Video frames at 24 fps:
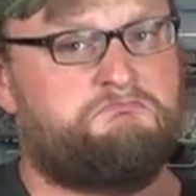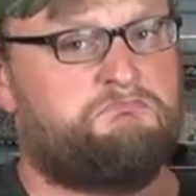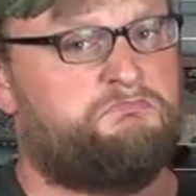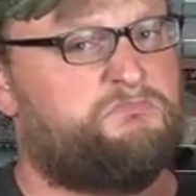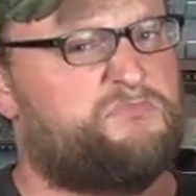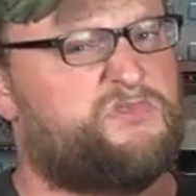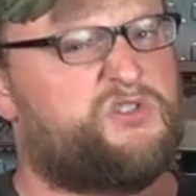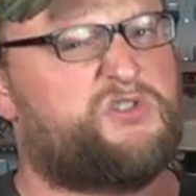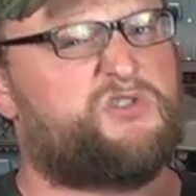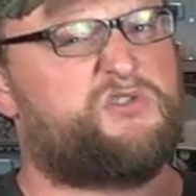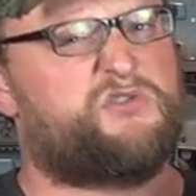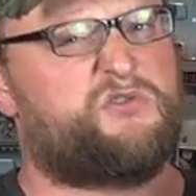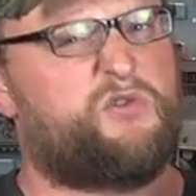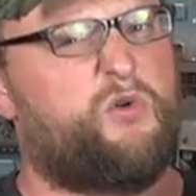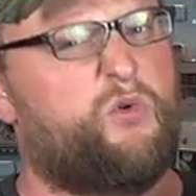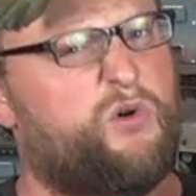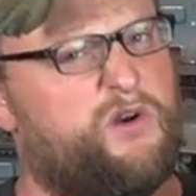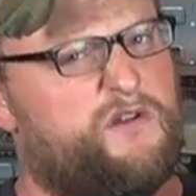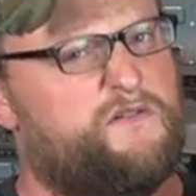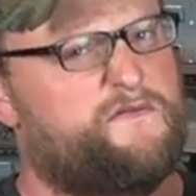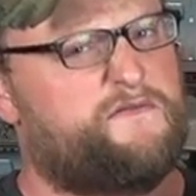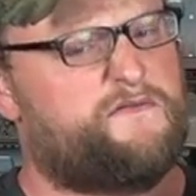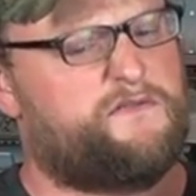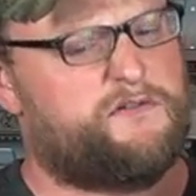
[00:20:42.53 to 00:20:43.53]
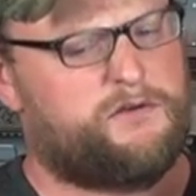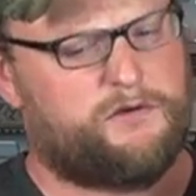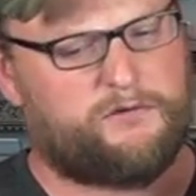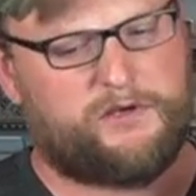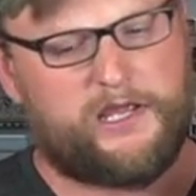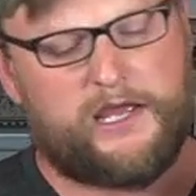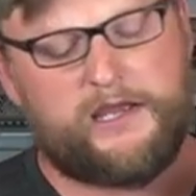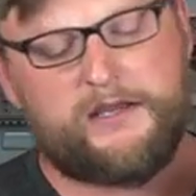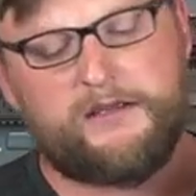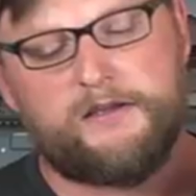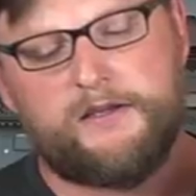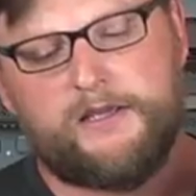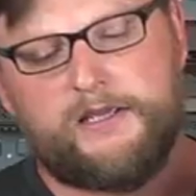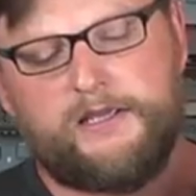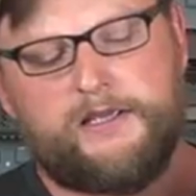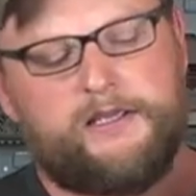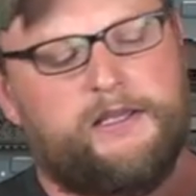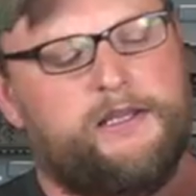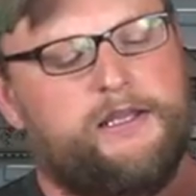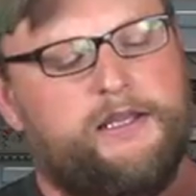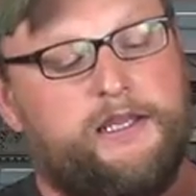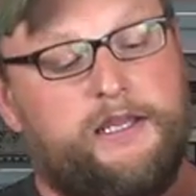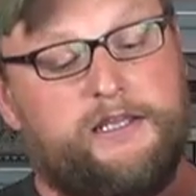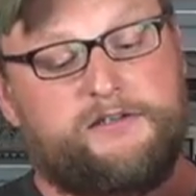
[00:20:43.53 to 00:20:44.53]
Sort of, okay?
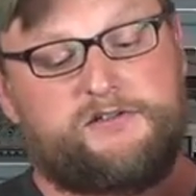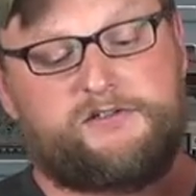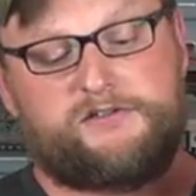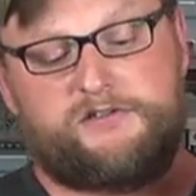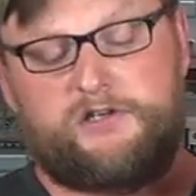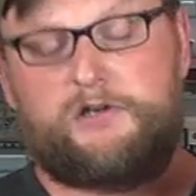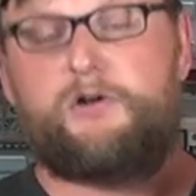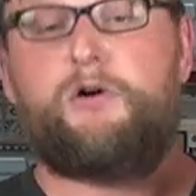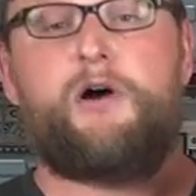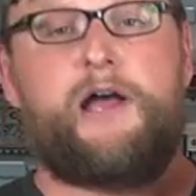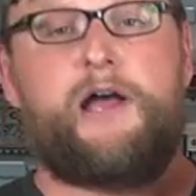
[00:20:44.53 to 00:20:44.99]
It still